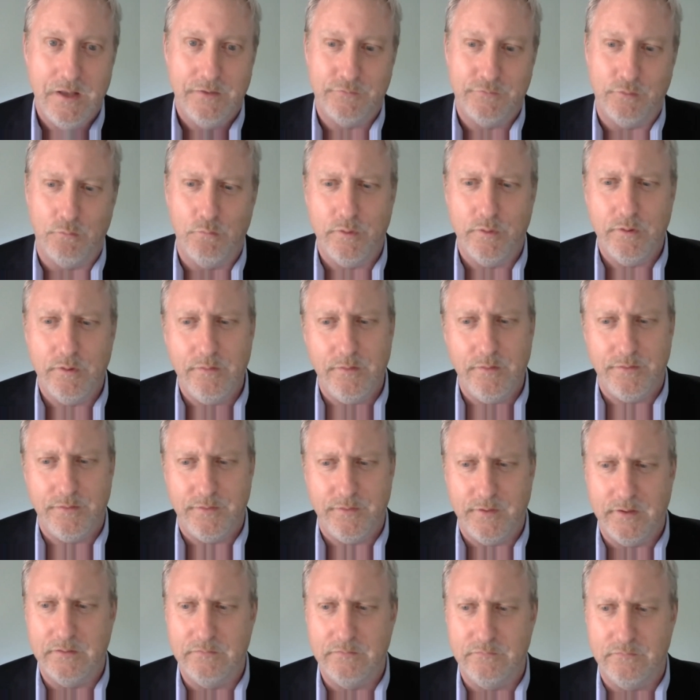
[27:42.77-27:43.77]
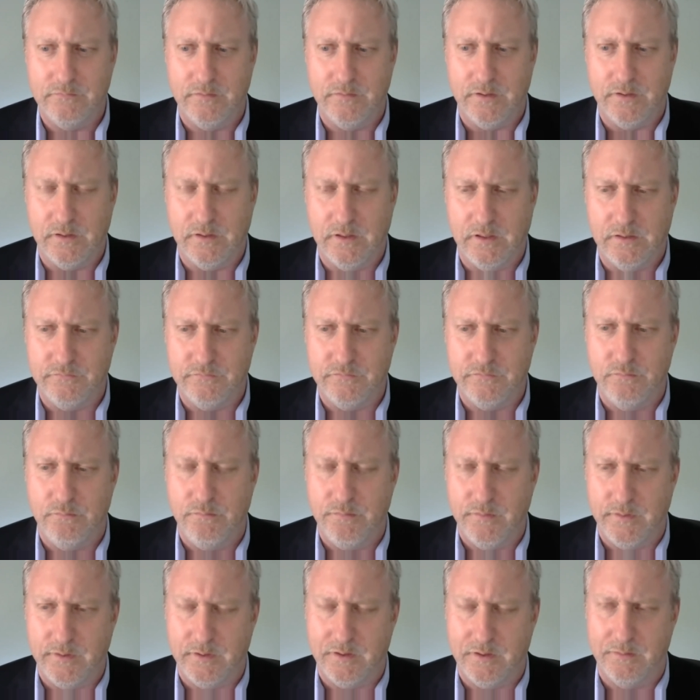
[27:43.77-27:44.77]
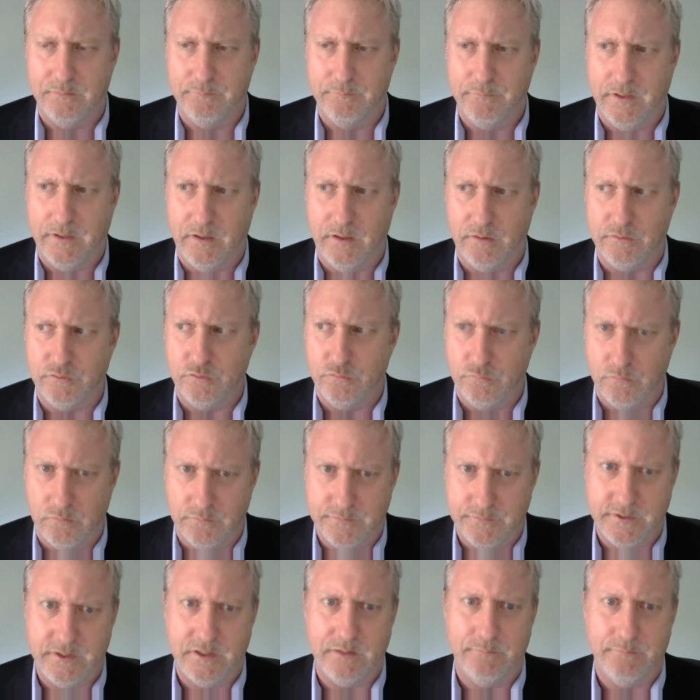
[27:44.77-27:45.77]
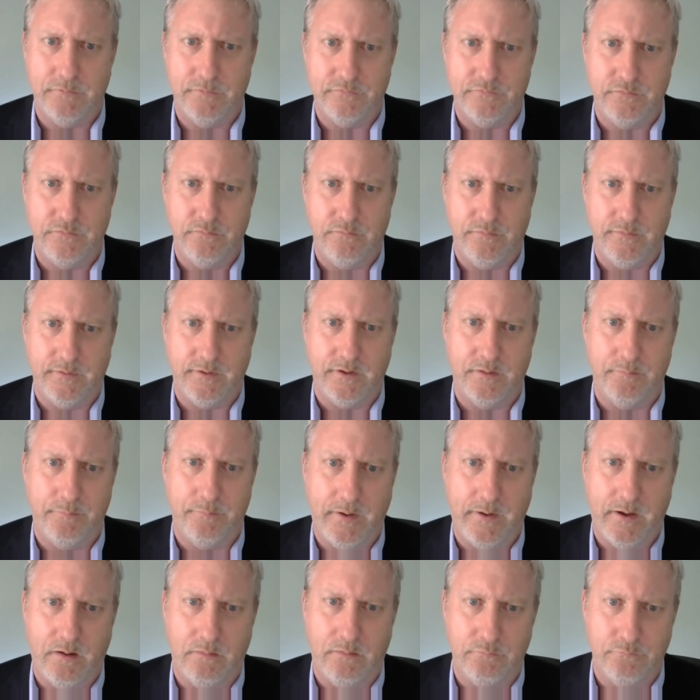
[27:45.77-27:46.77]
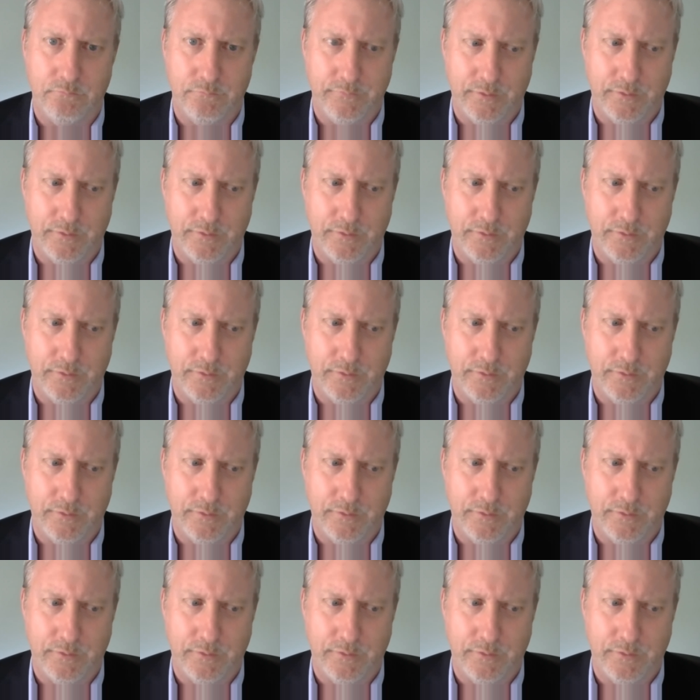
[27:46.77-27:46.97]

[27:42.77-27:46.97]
So what are the things that, as you think about your team, as you think about